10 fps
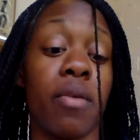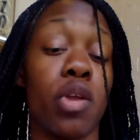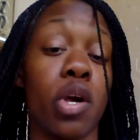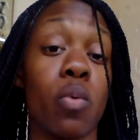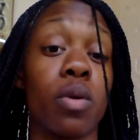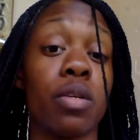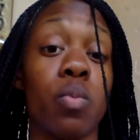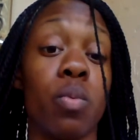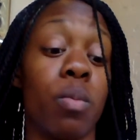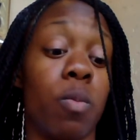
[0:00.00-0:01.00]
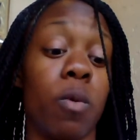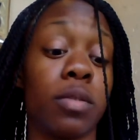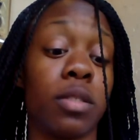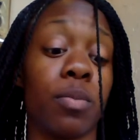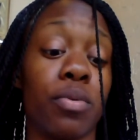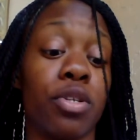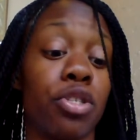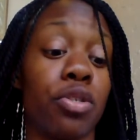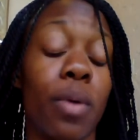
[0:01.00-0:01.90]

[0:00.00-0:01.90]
no one won't support you,